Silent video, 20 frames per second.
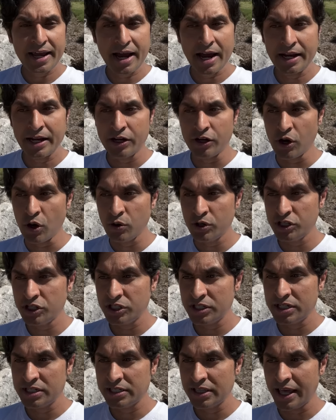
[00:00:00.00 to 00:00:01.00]
kind of
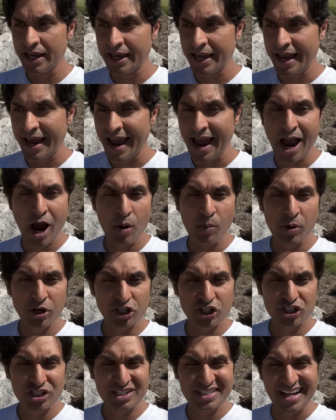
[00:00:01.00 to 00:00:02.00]
noticed is like how
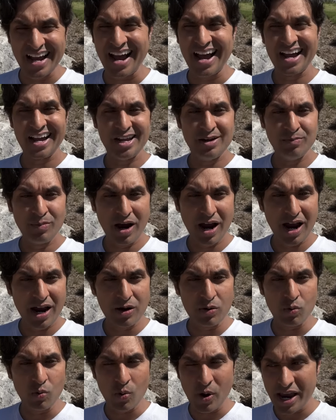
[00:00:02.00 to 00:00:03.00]
much time I
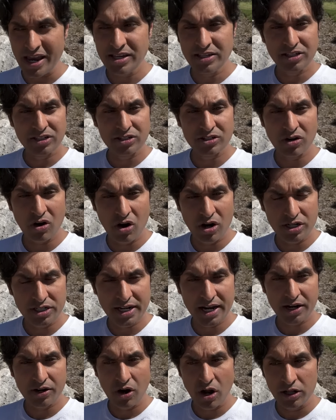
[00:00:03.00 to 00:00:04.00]
waste on
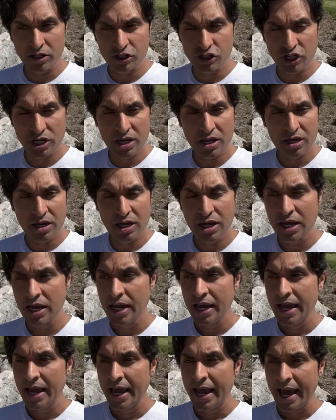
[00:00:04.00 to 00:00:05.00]
technology.
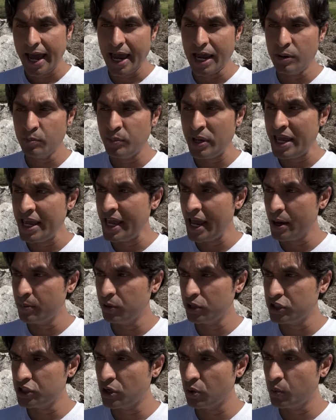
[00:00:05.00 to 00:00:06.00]
And being
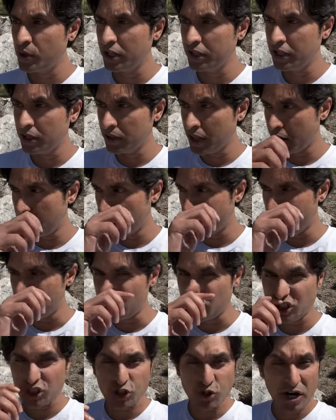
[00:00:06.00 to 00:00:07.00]
able to really like
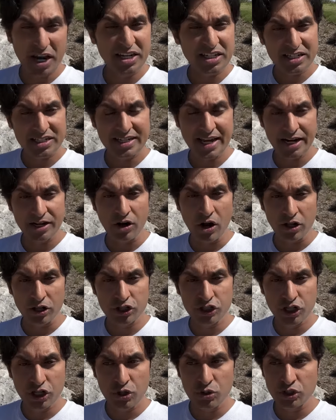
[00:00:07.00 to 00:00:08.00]
restrict
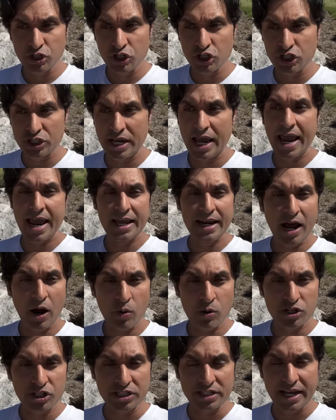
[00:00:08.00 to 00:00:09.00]
technology usage to eight
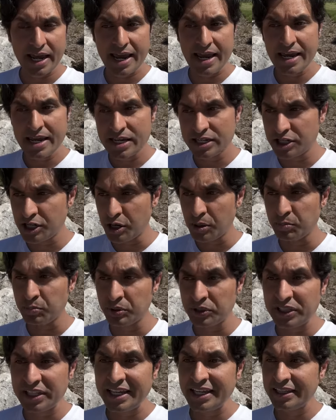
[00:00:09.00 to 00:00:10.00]
hours a day has
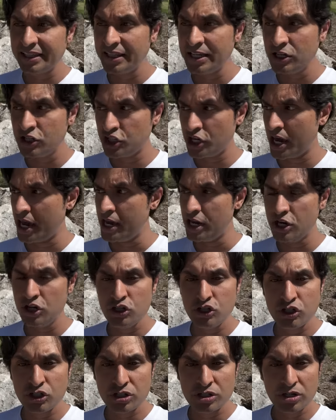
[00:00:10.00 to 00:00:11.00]
completely
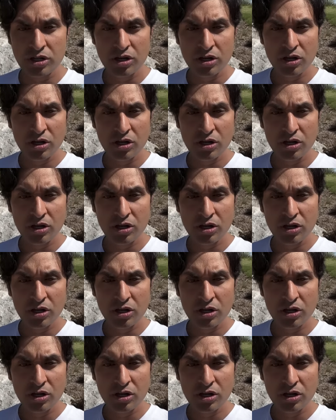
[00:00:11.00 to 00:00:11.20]
changed